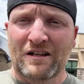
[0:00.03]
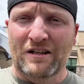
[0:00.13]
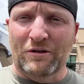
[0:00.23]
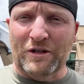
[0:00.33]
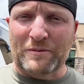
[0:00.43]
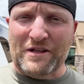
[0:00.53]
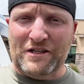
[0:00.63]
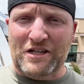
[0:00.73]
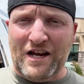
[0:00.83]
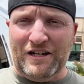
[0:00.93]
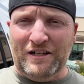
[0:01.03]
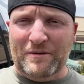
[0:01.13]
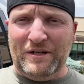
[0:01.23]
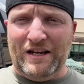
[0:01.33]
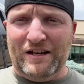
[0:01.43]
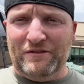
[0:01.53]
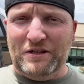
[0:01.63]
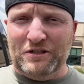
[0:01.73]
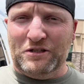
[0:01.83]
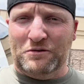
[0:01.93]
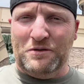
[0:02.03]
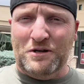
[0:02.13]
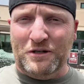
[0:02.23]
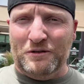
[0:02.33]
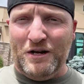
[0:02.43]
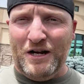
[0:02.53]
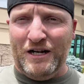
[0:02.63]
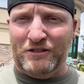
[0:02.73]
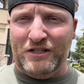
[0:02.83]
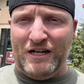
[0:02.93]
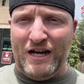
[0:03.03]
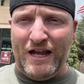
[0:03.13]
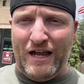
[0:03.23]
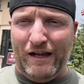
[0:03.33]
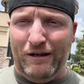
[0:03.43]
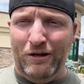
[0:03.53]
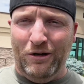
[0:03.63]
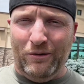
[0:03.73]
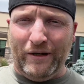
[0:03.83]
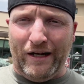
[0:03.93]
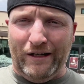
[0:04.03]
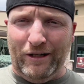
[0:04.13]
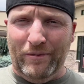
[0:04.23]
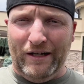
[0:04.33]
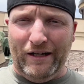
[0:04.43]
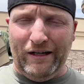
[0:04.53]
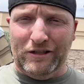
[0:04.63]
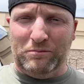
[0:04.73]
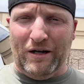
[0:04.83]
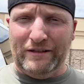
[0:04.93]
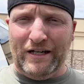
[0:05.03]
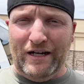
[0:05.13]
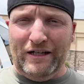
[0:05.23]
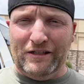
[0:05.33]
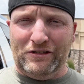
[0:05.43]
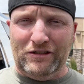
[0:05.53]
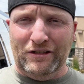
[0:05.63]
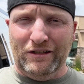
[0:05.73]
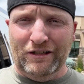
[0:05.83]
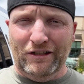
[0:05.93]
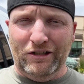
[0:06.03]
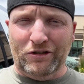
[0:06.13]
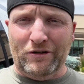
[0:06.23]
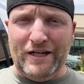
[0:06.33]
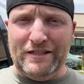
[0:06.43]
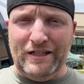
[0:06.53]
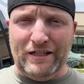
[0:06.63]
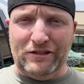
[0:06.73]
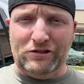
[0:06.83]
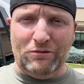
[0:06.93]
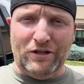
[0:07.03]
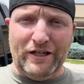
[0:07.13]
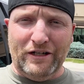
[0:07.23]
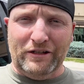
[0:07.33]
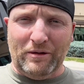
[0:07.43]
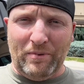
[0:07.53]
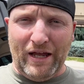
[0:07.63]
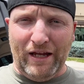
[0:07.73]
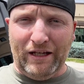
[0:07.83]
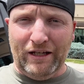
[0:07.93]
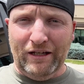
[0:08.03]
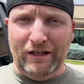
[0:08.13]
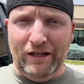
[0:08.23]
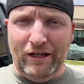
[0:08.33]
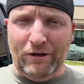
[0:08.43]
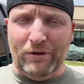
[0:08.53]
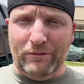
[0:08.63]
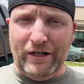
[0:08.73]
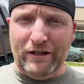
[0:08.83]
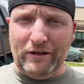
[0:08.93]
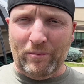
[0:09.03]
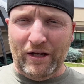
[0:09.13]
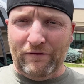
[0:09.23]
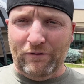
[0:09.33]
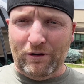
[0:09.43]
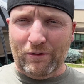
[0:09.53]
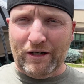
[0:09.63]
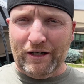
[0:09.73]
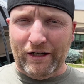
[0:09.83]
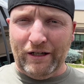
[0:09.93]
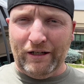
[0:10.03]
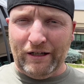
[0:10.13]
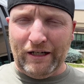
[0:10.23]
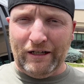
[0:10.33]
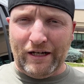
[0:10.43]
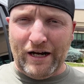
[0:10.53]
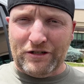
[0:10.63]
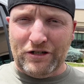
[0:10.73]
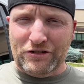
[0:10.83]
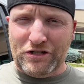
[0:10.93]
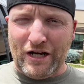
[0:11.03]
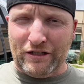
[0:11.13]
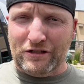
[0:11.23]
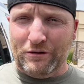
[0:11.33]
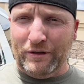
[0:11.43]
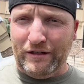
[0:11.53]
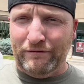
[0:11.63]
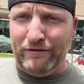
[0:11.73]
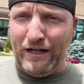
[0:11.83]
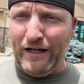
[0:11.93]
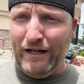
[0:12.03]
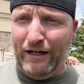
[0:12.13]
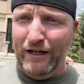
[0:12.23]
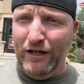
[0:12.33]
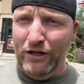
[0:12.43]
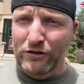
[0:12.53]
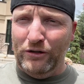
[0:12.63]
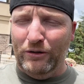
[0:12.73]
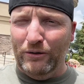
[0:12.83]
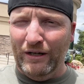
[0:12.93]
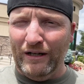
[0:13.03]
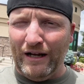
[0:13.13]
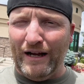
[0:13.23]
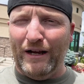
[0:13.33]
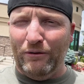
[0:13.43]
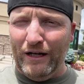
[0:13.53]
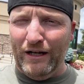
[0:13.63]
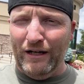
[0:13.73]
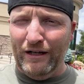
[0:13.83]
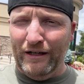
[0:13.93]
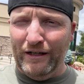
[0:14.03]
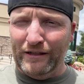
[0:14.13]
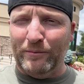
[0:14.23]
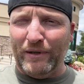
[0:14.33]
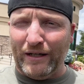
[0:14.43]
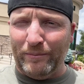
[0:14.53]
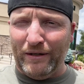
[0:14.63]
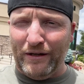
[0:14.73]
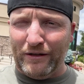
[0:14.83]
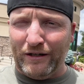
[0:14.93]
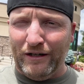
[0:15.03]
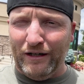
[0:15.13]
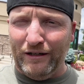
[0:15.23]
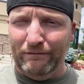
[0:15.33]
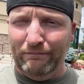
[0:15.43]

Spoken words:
Welcome to the channel. I'm Dave and this is Rogue Garage. Today we got a little bit of spontaneous craziness. So we're here at the bank, and what are we here at the bank for? We're gonna get in a cashier's check so that we can fly to Iowa to pick up another car.